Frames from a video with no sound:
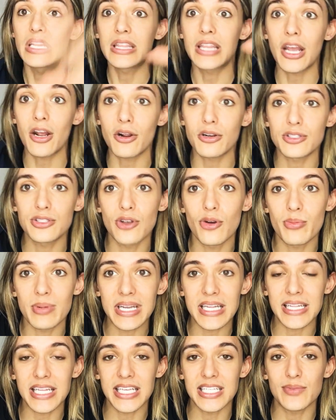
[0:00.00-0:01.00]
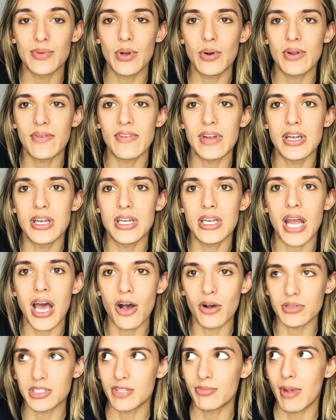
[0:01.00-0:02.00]
there are so many things we don't even
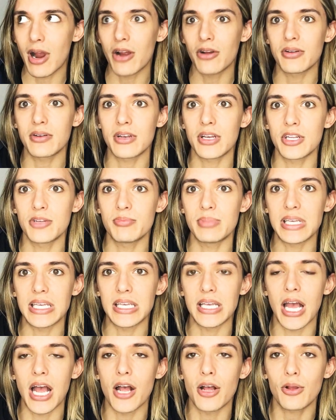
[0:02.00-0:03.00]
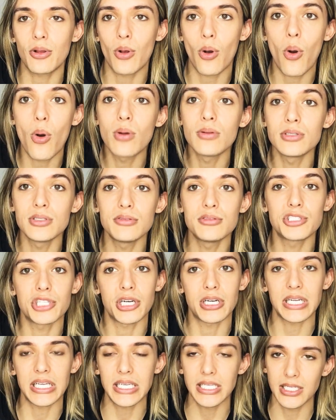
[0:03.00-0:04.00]
know. Tomorrow could be a whole new
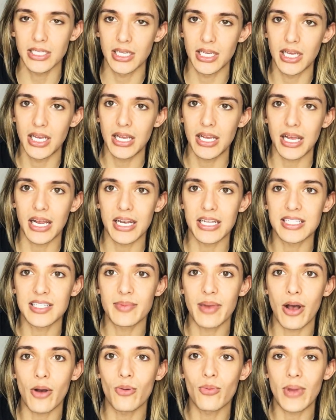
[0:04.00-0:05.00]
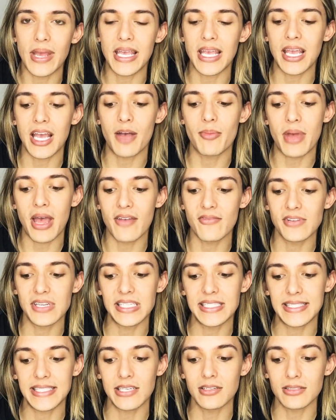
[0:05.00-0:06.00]
journey. And it's about waking up every
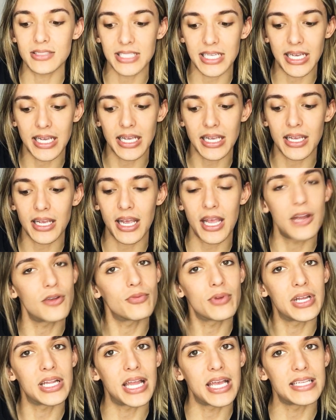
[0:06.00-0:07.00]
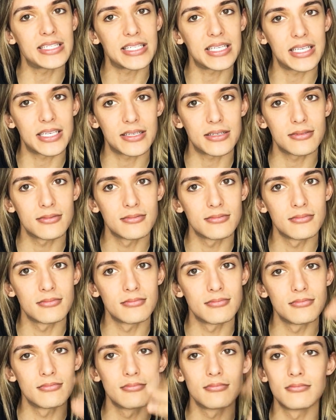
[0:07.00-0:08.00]
single day and realizing
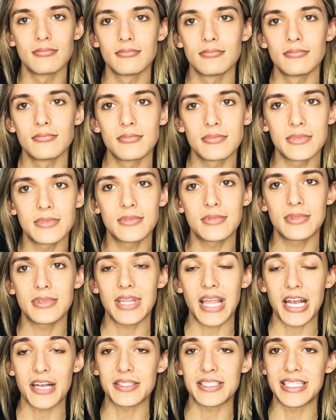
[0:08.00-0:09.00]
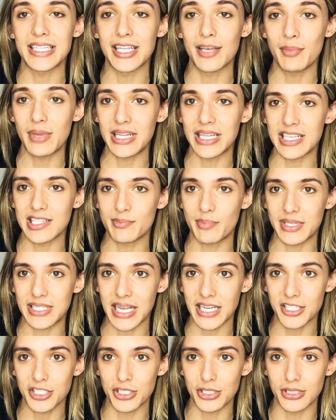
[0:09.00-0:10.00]
there's limitless
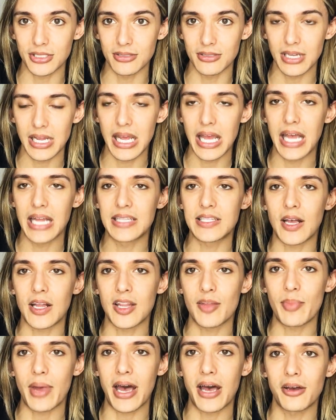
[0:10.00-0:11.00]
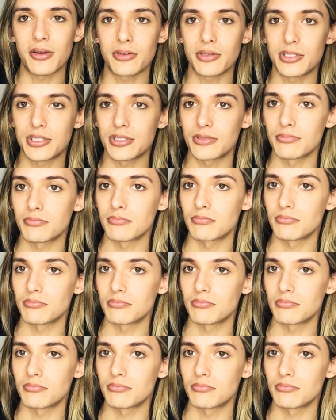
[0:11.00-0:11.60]
potential. It's all about,